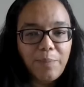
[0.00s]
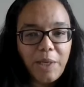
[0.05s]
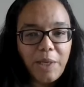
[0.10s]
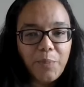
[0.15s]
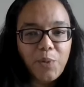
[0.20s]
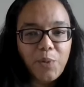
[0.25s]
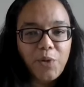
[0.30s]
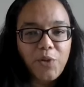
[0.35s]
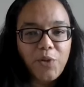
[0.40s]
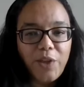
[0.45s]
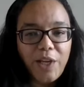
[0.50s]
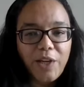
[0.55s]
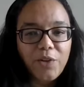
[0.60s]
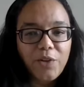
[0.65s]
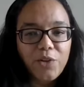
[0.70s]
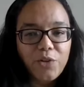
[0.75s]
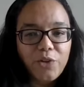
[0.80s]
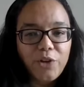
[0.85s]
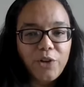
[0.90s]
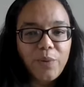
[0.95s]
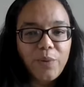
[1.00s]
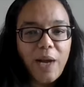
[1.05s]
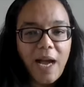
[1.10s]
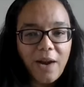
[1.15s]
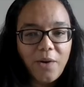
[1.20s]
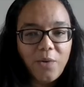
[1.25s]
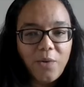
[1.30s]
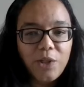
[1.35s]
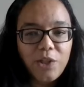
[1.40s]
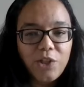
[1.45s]
people think through
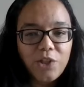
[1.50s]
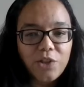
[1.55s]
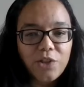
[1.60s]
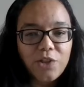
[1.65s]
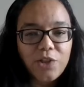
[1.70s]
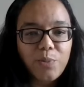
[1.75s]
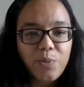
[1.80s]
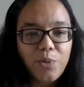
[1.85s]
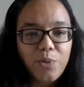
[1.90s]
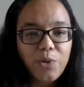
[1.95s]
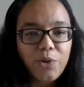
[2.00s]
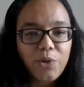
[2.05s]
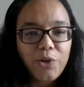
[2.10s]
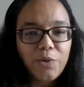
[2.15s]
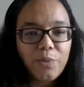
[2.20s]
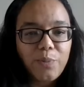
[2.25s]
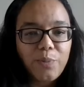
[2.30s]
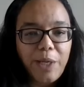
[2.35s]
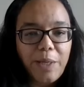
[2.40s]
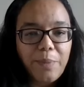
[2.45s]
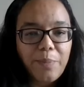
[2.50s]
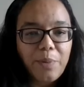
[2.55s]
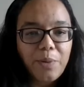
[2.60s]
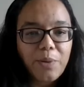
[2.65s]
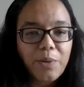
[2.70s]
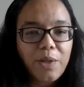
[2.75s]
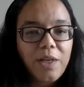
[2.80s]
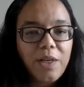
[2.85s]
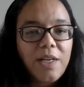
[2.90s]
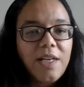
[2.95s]
how we should support young
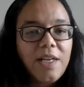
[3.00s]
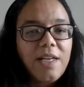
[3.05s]
people